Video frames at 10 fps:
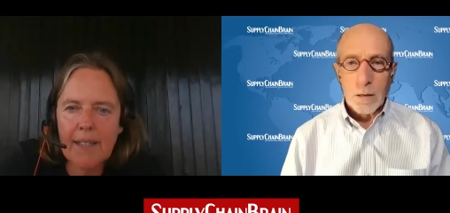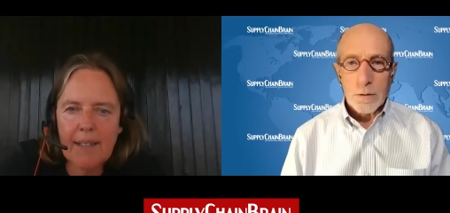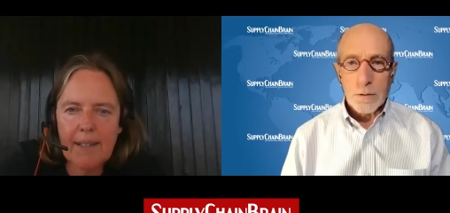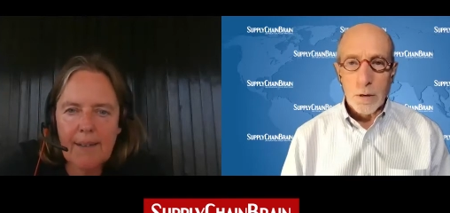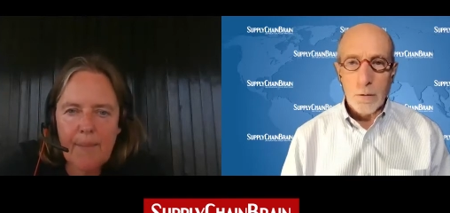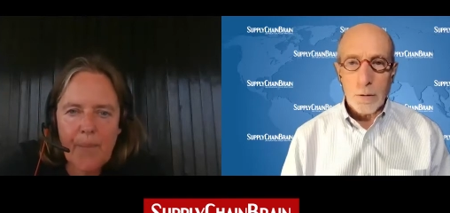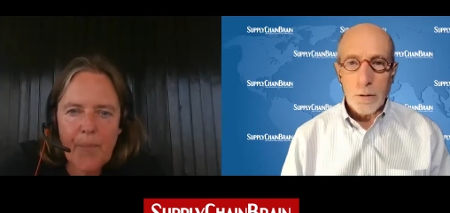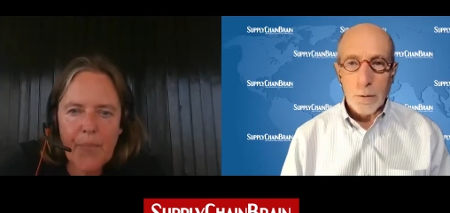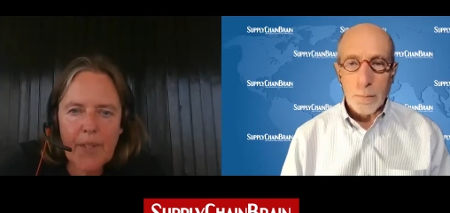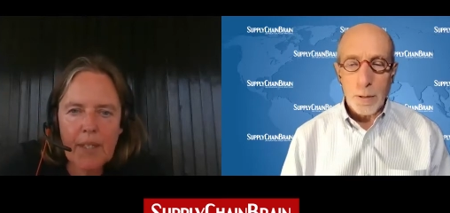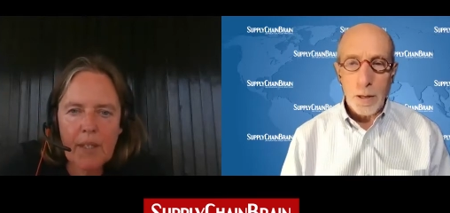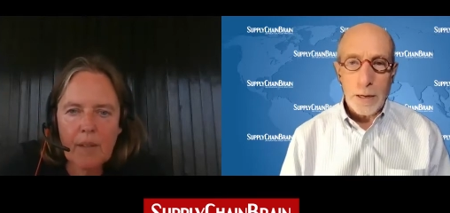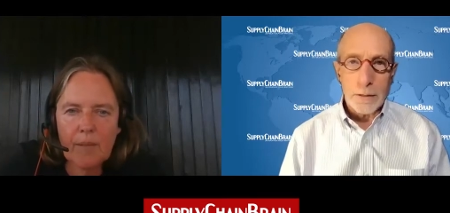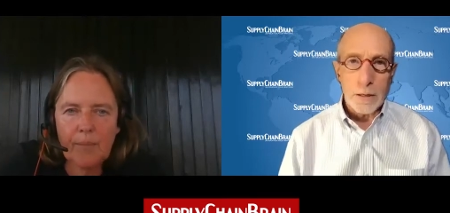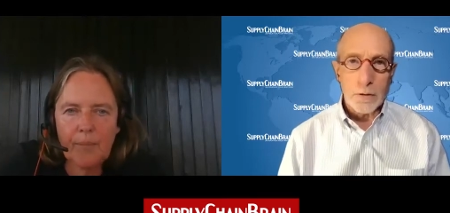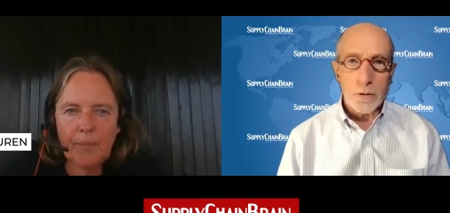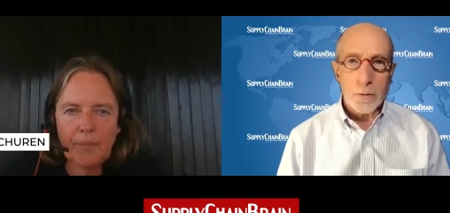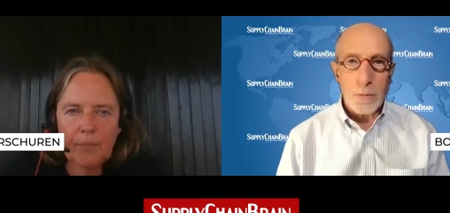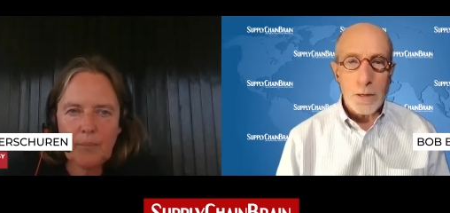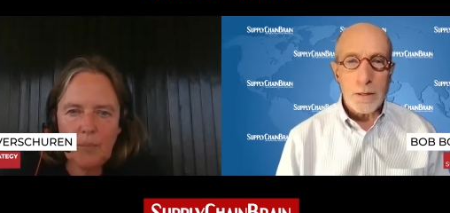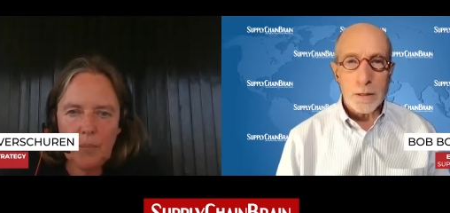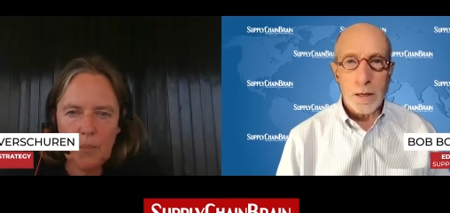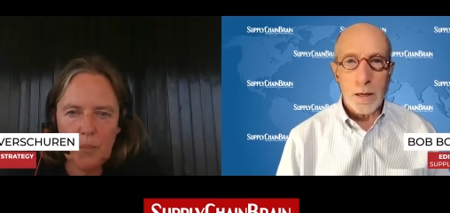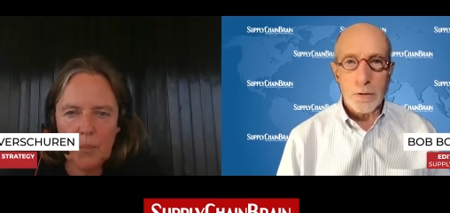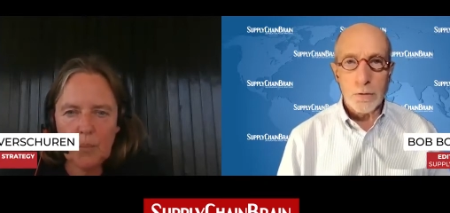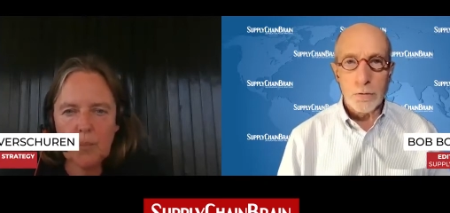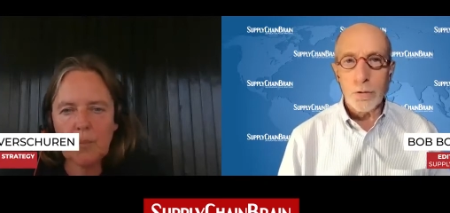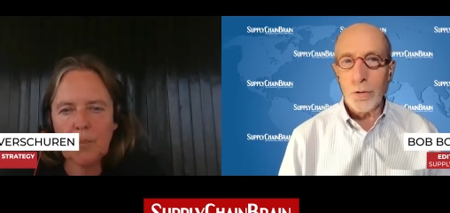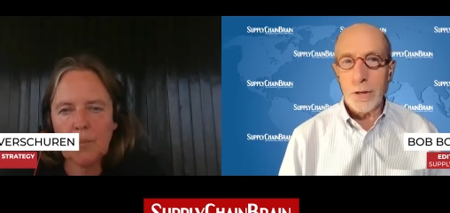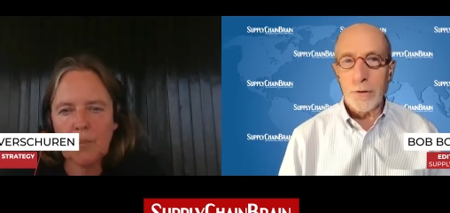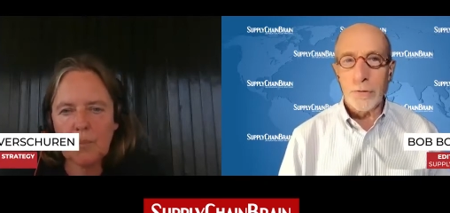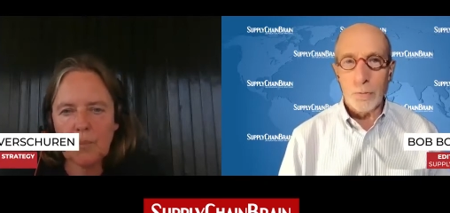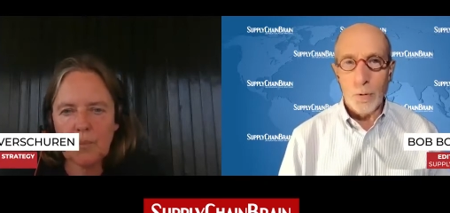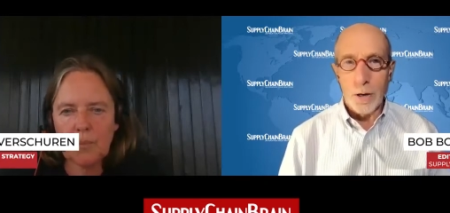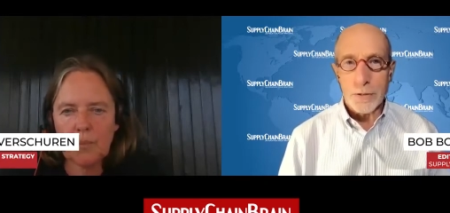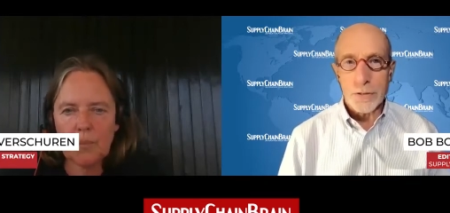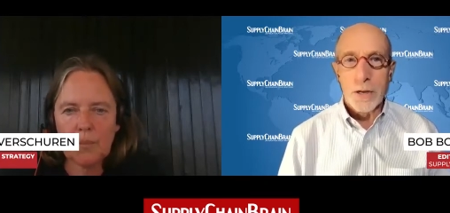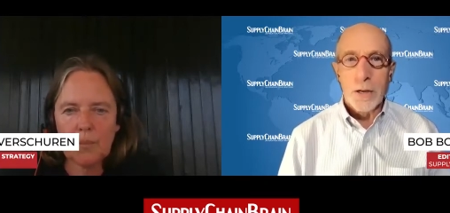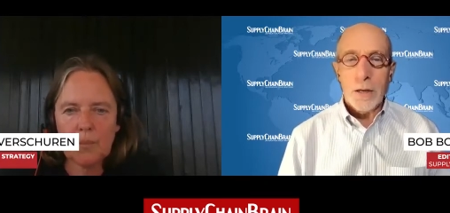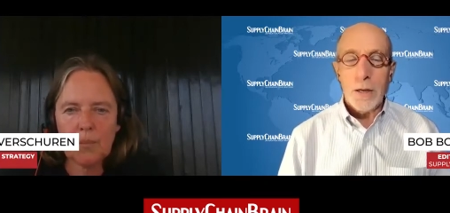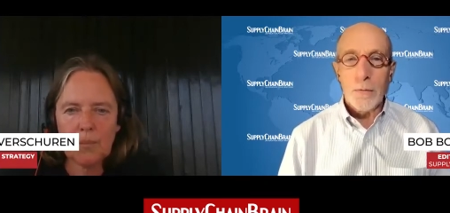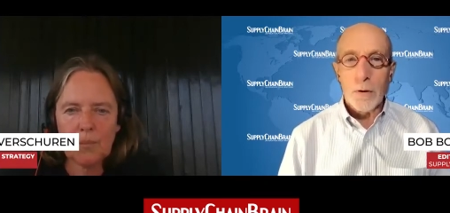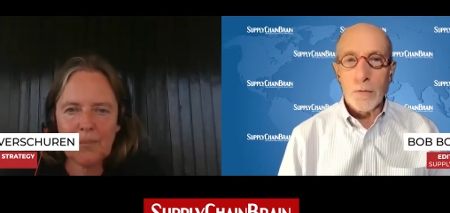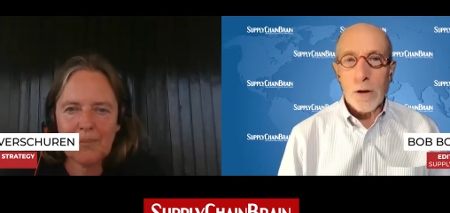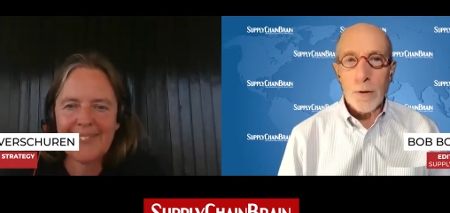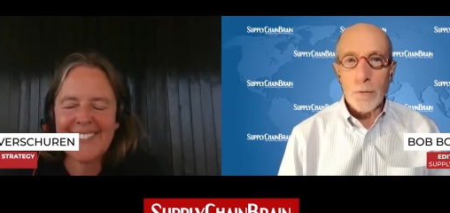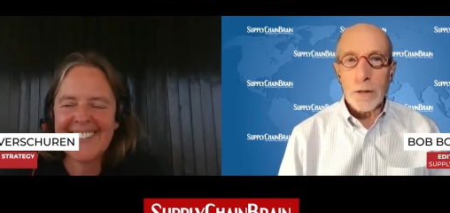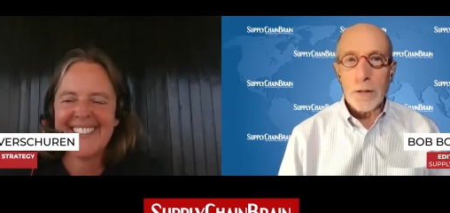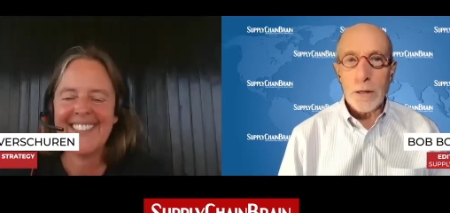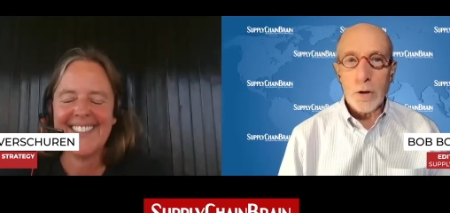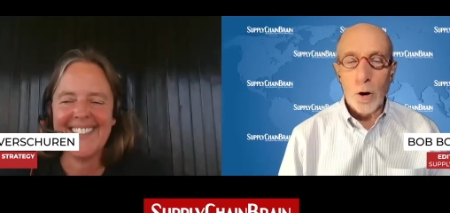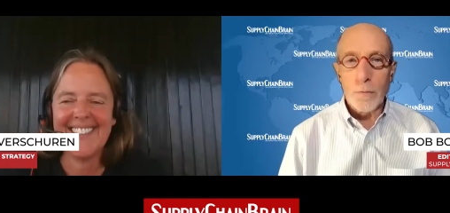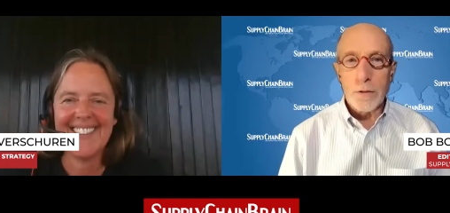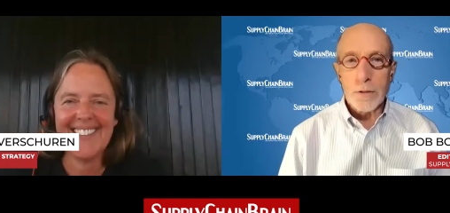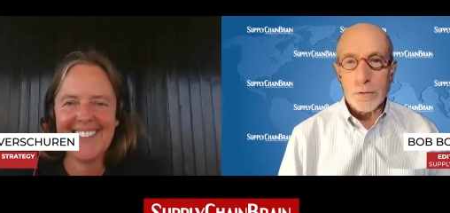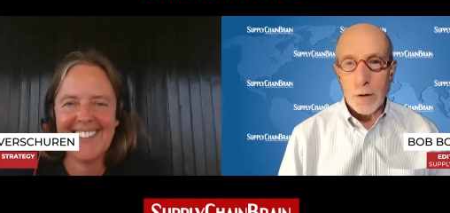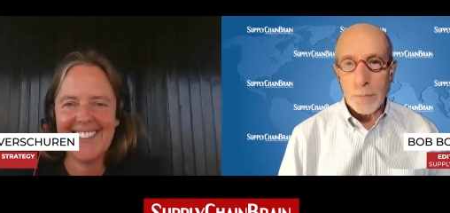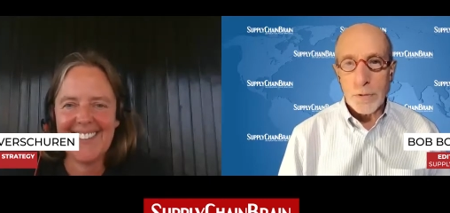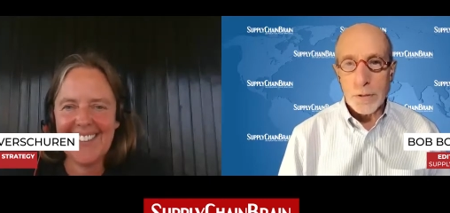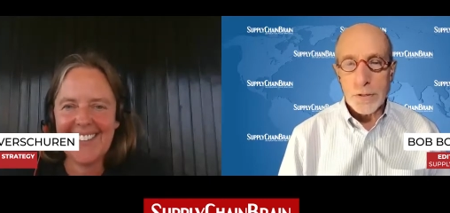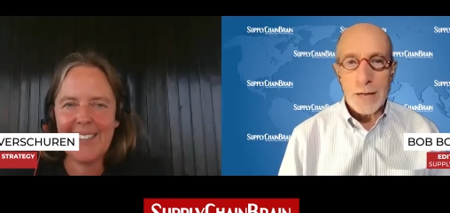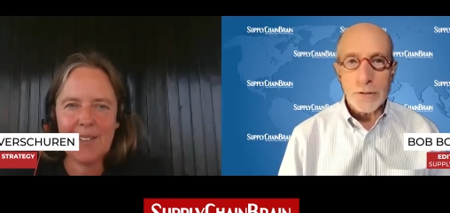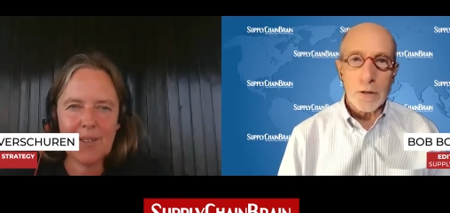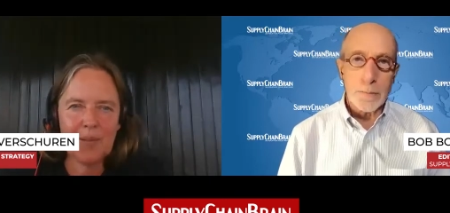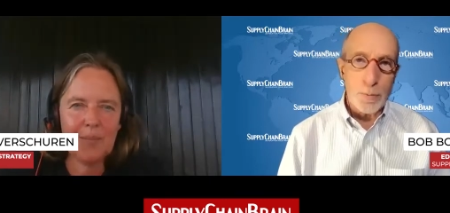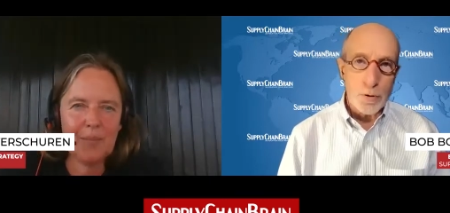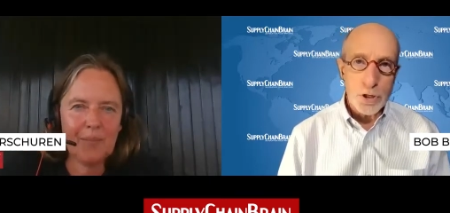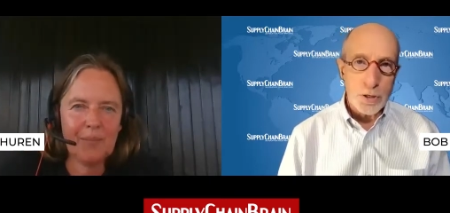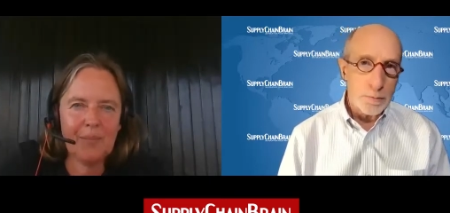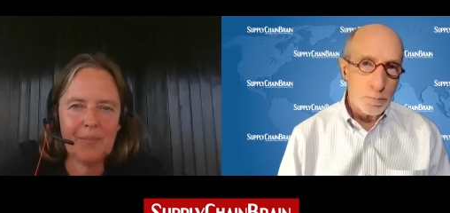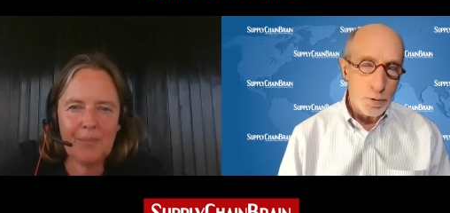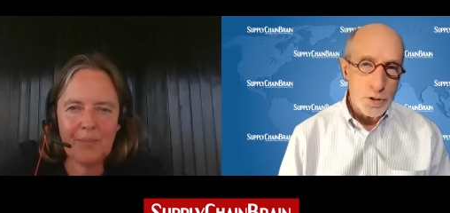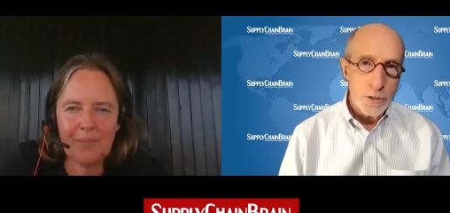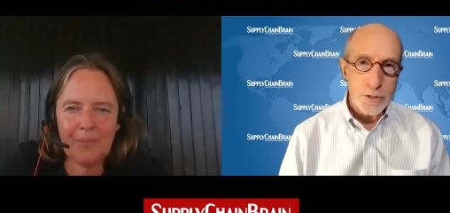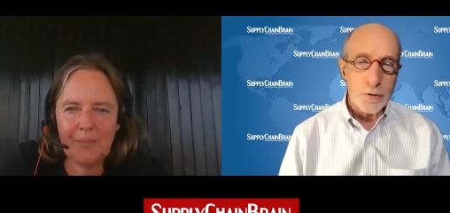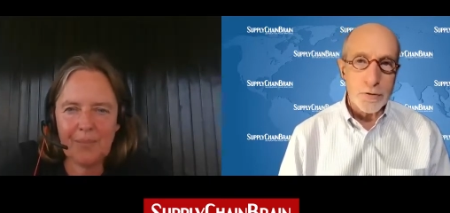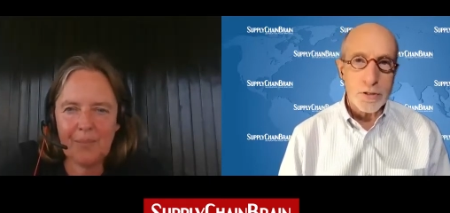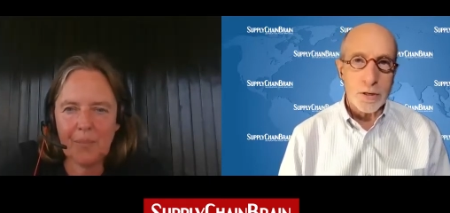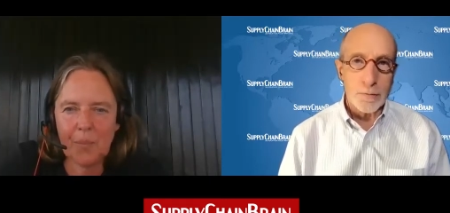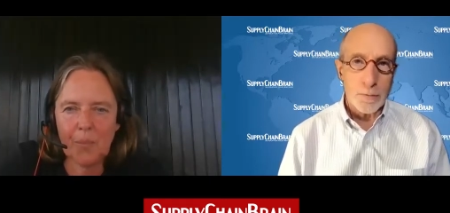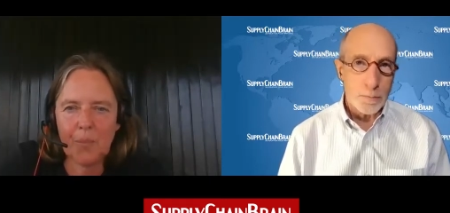Speaker 1: So you're implying then that the media can't do two things at once. If they're covering the COVID disruptions, that's going to push push this other stuff,